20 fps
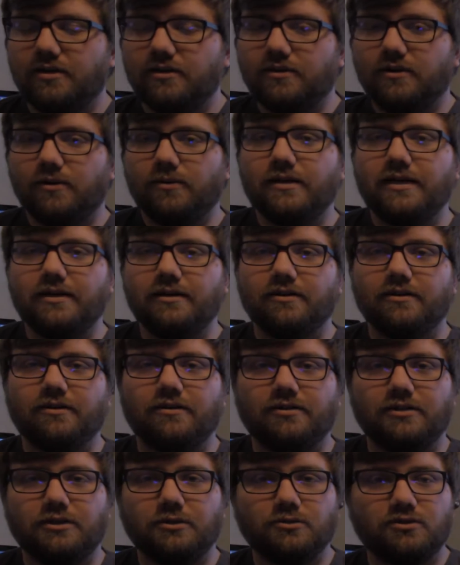go
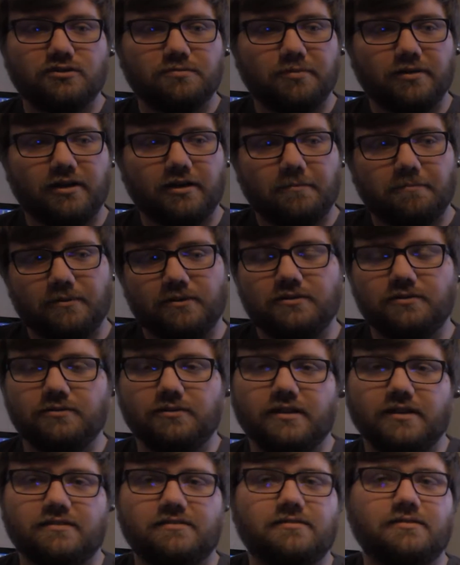here, you split up and do
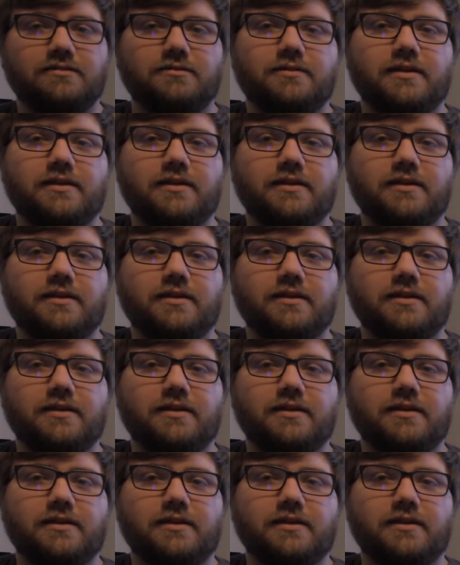this and do